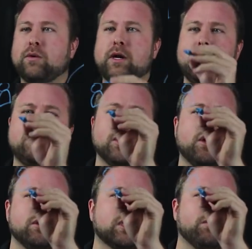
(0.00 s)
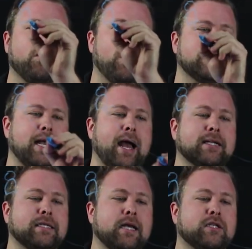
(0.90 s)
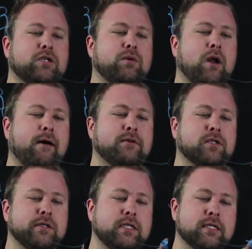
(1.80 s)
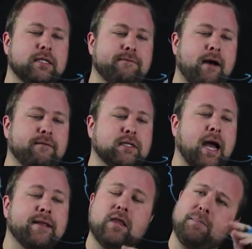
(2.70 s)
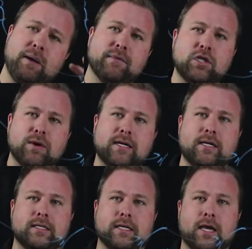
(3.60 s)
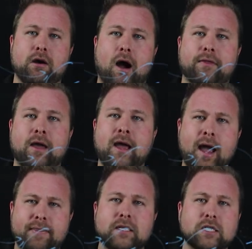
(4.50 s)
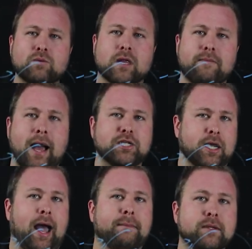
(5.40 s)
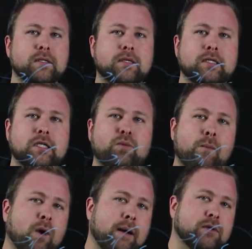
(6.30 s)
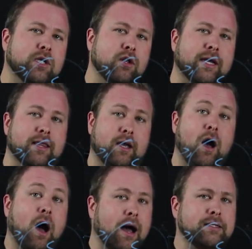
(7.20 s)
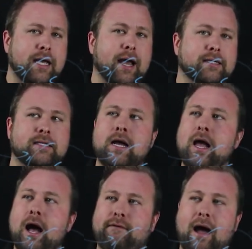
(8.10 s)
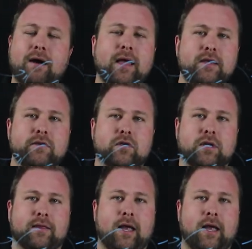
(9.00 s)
So when a user goes to request access to an Office 365 site, they'll be redirected to SecureAuth, and this is where the magic happens. This is when we're able to look at the context of how that user's